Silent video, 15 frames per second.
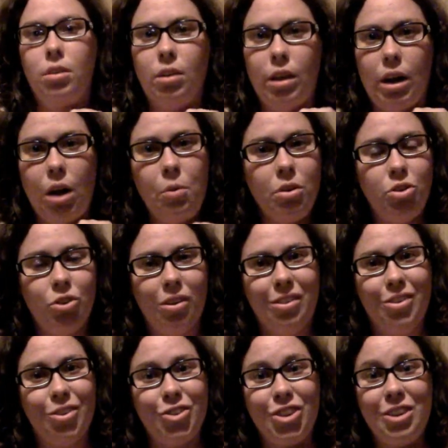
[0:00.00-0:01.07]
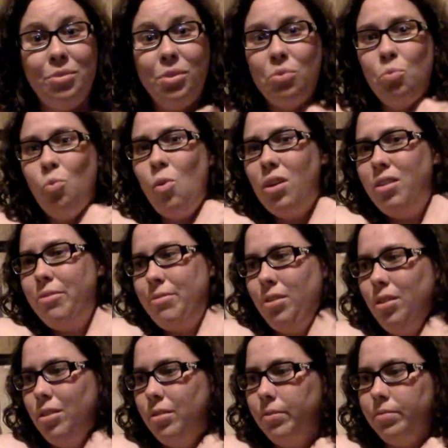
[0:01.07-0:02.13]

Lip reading: And I would trust her. She was wonderful.